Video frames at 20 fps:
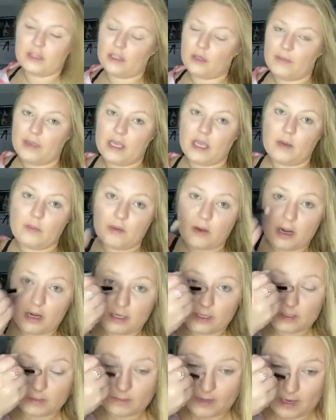their makeup
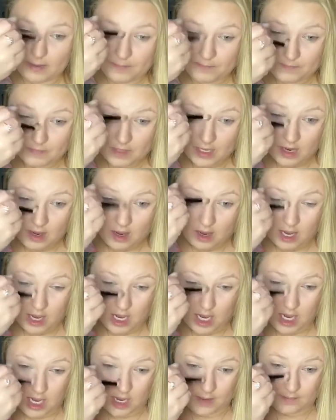products, but
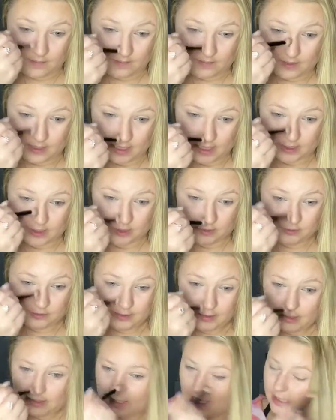I do
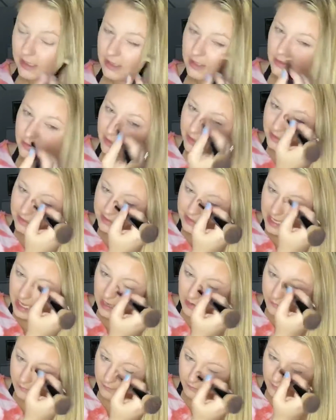like that they're like
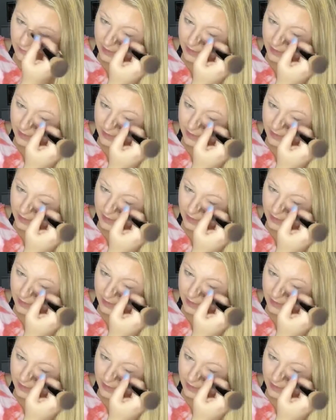safe.